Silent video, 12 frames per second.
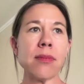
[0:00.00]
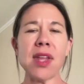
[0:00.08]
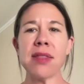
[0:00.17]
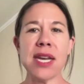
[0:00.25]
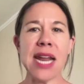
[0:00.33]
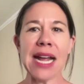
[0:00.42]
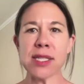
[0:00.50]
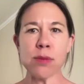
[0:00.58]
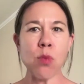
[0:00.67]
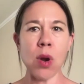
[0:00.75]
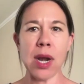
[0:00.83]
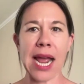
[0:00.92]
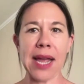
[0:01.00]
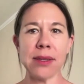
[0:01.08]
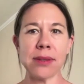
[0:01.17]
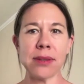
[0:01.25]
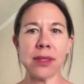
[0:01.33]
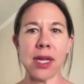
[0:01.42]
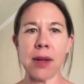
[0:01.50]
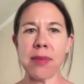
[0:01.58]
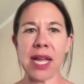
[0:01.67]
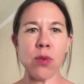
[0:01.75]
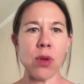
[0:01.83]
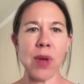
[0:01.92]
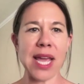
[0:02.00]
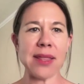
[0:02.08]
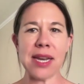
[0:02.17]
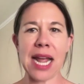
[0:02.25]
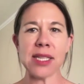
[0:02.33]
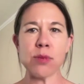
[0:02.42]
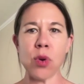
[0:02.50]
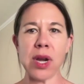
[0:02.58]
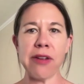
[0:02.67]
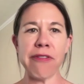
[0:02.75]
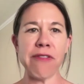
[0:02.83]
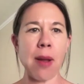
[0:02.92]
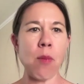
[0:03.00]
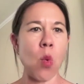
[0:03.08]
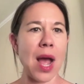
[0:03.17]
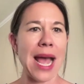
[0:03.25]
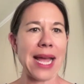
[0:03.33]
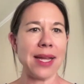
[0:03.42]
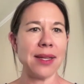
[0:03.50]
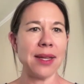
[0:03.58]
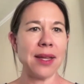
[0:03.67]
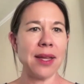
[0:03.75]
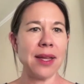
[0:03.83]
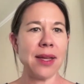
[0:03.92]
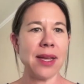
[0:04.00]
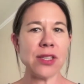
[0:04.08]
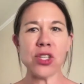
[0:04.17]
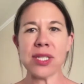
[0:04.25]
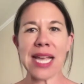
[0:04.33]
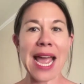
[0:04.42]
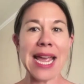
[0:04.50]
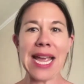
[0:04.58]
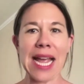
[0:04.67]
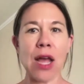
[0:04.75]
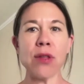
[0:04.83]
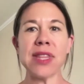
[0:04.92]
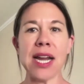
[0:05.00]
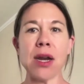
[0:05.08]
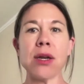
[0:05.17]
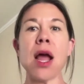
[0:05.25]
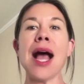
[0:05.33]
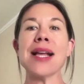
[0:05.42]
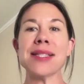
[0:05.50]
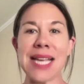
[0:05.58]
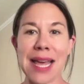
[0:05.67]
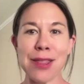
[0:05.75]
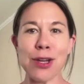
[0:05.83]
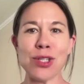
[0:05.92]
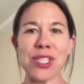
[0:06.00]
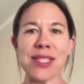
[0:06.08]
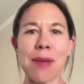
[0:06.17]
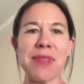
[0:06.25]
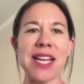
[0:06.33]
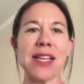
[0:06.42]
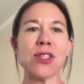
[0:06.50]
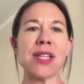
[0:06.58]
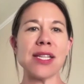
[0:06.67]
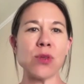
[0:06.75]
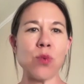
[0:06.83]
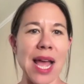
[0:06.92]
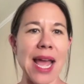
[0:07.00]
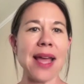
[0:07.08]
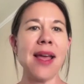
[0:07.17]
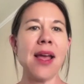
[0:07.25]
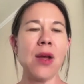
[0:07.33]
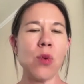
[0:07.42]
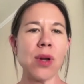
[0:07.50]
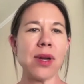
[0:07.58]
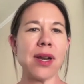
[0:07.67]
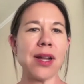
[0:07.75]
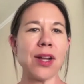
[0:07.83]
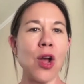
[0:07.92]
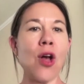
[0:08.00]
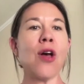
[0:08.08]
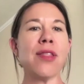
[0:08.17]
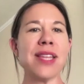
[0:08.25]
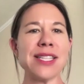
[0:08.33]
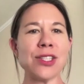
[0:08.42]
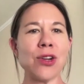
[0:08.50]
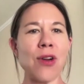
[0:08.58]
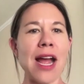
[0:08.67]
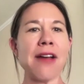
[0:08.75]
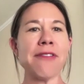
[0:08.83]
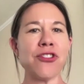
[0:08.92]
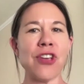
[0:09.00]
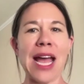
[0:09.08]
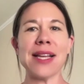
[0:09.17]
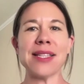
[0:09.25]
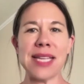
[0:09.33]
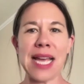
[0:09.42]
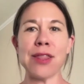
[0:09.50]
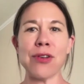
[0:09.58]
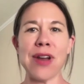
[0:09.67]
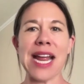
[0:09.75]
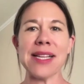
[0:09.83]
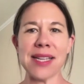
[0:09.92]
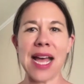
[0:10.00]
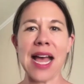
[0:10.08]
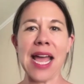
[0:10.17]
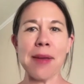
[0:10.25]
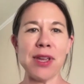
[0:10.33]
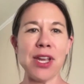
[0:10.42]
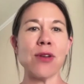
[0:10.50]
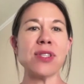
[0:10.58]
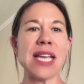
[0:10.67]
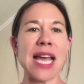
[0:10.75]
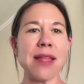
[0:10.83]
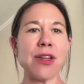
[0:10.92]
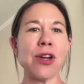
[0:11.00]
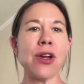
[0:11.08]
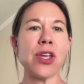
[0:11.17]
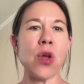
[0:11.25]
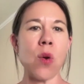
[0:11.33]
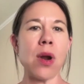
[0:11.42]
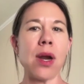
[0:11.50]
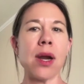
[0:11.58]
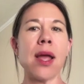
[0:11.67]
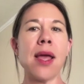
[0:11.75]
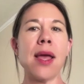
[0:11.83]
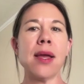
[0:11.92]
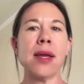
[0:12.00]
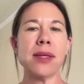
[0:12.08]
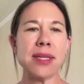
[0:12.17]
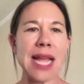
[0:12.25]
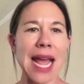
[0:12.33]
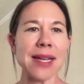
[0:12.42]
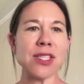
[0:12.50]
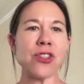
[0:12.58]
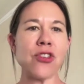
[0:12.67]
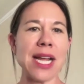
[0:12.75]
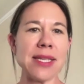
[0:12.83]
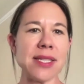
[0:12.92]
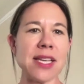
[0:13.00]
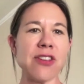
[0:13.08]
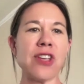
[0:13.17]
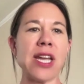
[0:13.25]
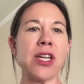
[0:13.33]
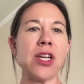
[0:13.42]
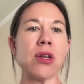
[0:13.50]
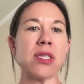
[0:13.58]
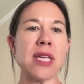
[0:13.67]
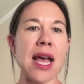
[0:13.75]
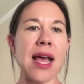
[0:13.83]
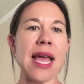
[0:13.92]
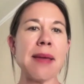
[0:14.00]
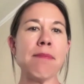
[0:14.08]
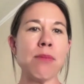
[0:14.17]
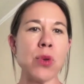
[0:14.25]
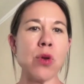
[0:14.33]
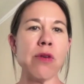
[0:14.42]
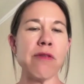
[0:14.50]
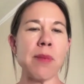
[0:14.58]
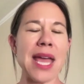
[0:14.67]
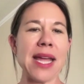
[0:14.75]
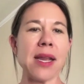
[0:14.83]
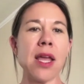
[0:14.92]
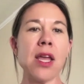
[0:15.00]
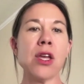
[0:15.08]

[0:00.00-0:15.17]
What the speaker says: the next morning, and I'm like, well, wait, the next morning from what? It's just hanging out there, not tethered to something. And so that's why we're going to call this craft chat tethering time. Tether your next transition, your time movement